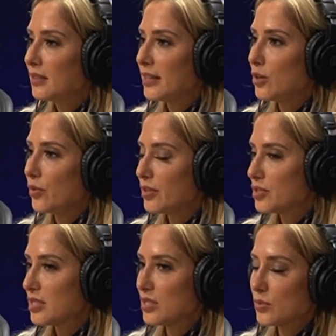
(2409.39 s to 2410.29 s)
I know
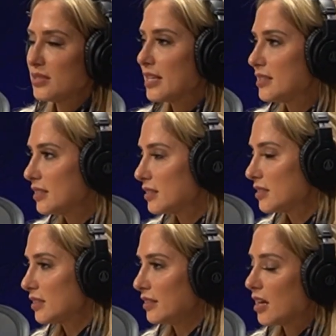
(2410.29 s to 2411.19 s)
there's things with
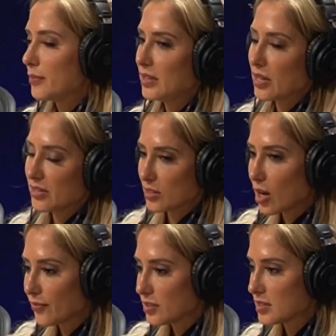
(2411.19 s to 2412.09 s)
dentists and not being let into
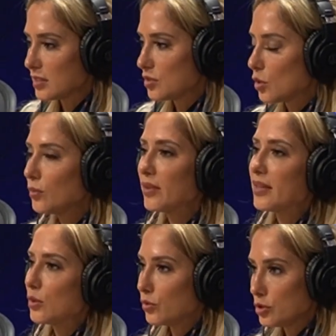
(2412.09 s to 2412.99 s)
conferences. Don't let
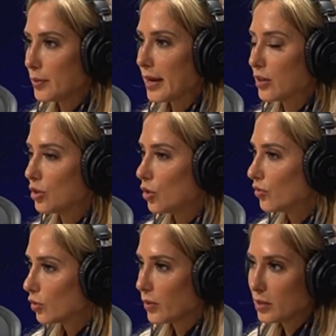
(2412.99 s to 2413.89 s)
that hold you back. Go
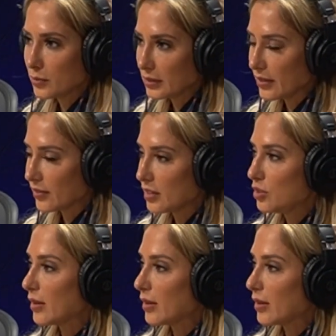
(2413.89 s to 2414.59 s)
for what you believe in.